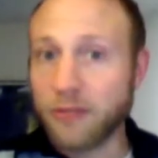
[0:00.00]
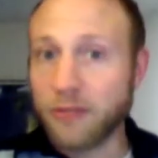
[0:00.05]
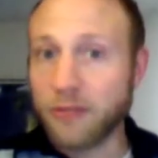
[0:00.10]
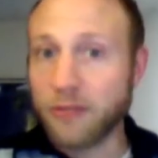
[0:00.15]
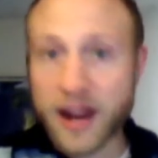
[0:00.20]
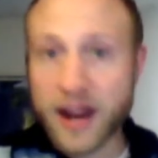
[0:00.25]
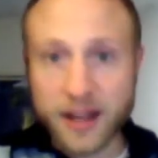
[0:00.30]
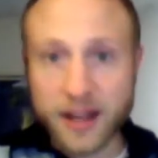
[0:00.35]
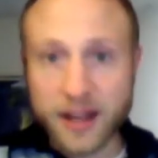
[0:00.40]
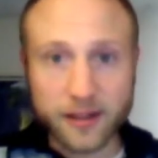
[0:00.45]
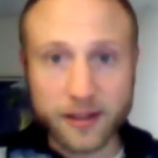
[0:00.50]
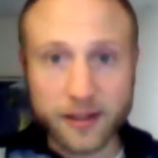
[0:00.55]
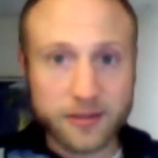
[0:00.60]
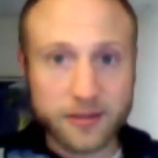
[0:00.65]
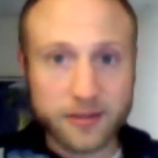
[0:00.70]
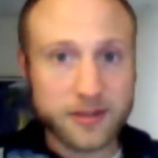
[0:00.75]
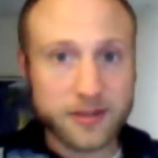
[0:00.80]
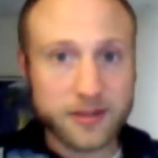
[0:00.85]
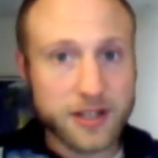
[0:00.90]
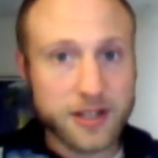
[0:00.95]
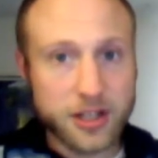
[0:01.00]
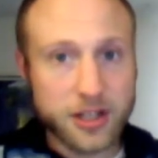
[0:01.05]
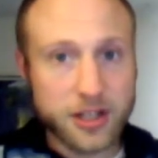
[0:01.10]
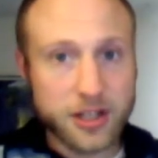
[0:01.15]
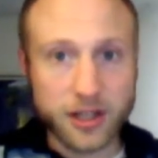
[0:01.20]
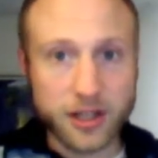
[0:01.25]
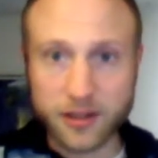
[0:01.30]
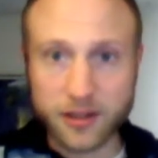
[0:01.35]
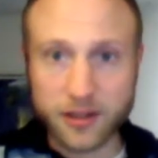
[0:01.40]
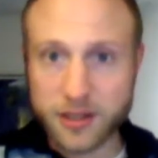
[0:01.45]
writing,
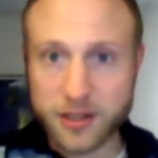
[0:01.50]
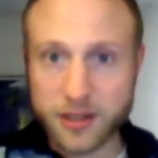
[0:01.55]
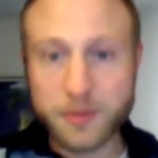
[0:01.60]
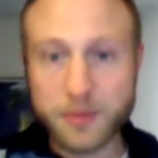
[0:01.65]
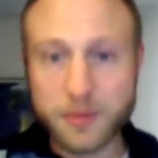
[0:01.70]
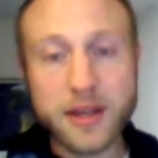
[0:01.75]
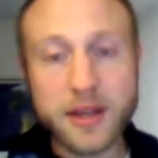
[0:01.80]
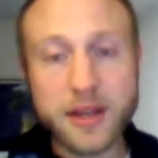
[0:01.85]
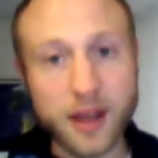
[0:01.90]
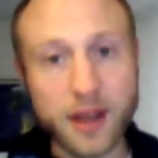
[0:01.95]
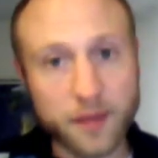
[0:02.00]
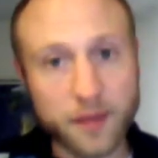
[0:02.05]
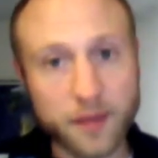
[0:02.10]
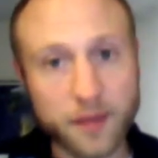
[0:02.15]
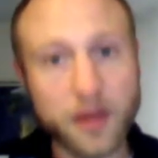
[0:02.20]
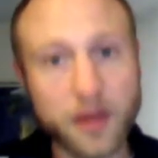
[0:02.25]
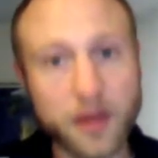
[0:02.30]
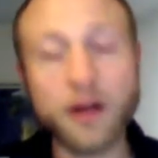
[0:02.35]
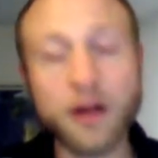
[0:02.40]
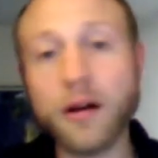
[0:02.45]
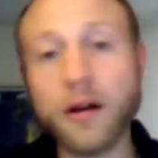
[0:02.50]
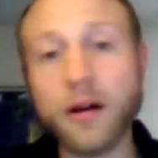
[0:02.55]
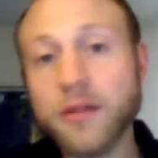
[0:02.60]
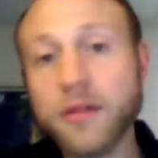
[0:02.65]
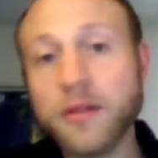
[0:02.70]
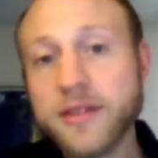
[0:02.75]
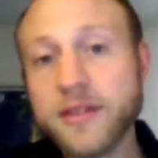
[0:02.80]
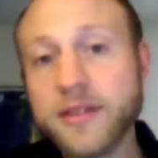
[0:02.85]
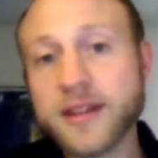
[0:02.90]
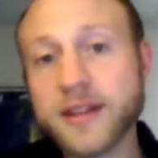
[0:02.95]
teaching, speaking,
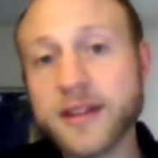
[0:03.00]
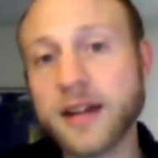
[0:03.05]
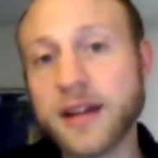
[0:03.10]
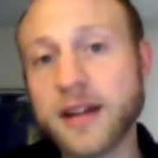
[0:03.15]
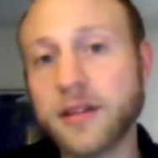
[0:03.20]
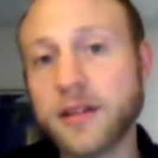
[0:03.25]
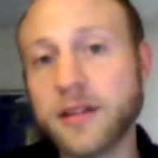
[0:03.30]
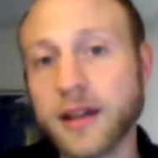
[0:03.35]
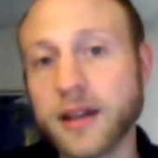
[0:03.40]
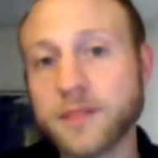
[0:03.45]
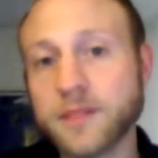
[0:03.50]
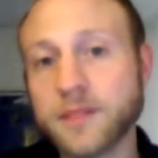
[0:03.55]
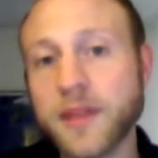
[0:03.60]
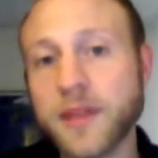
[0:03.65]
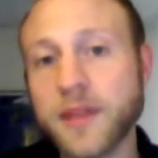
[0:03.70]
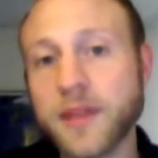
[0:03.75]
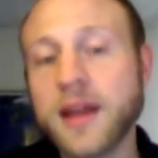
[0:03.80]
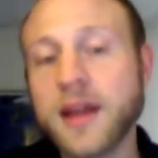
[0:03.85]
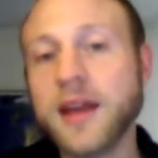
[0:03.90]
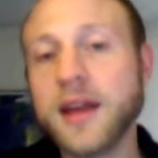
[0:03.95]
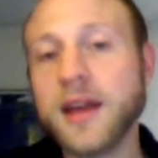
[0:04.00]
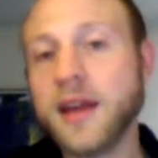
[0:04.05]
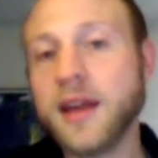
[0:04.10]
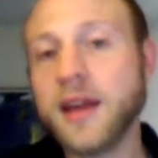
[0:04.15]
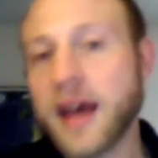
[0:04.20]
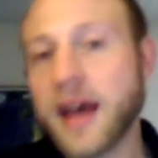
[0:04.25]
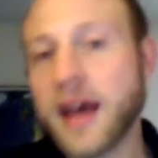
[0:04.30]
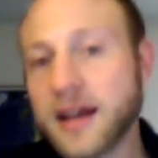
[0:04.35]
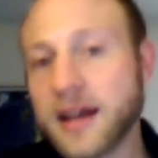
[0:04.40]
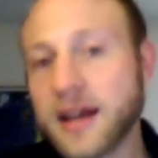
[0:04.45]
all these kind of things.
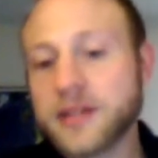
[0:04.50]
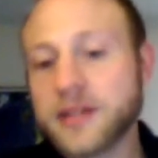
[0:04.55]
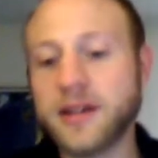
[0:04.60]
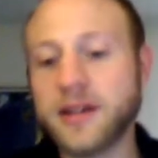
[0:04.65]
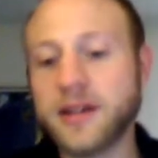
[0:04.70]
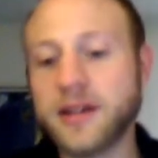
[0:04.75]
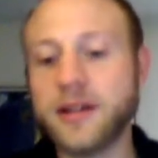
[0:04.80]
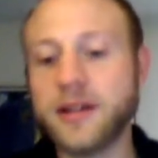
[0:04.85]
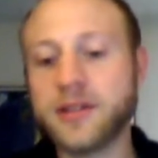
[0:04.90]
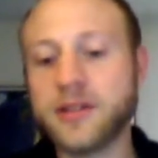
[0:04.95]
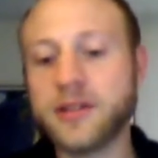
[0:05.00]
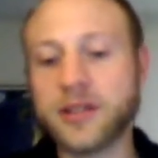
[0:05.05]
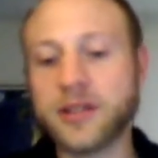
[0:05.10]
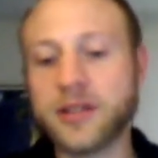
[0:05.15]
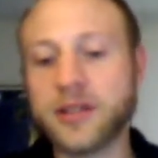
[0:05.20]
He has his